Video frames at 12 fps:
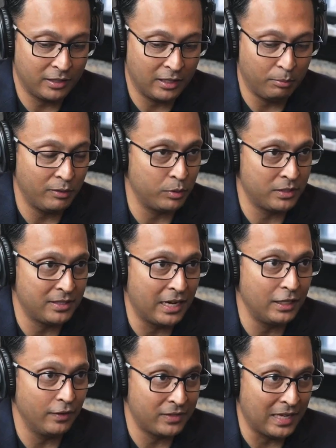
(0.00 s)
debrief was this
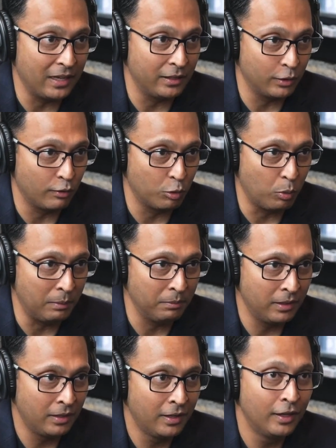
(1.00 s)
idea of silent overwhelm.
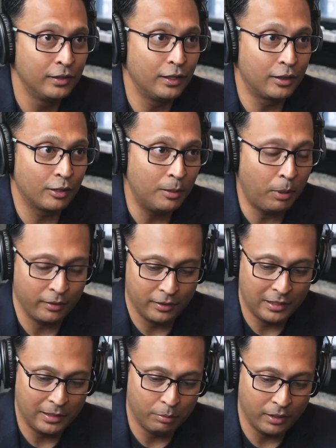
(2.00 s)
The third part of
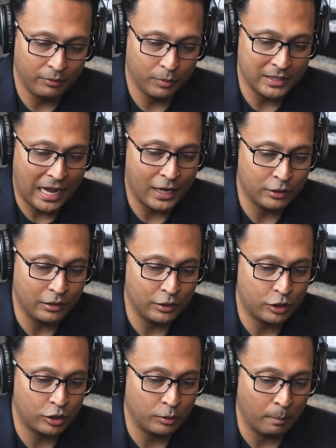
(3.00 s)
the debrief was
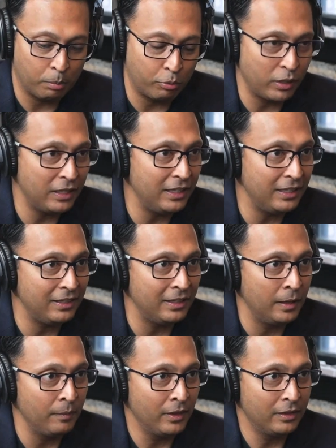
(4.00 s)
actually
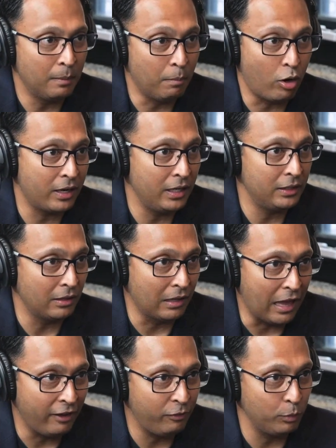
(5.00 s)
bringing the marketing to
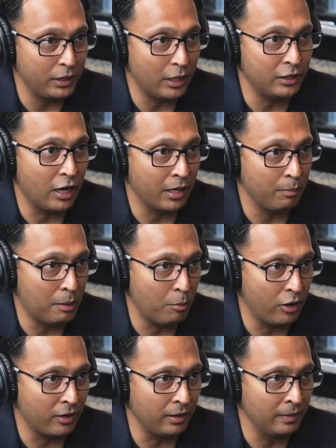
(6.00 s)
life without talking about
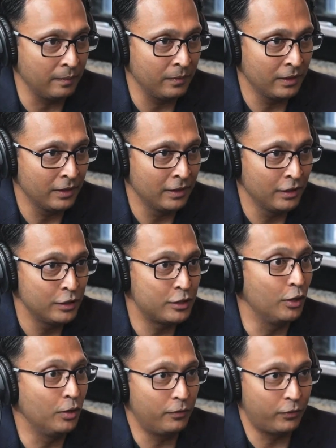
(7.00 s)
marketing.
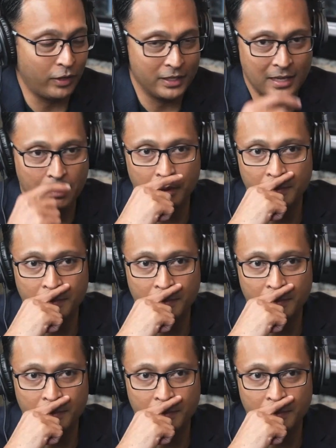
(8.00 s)
So, for example,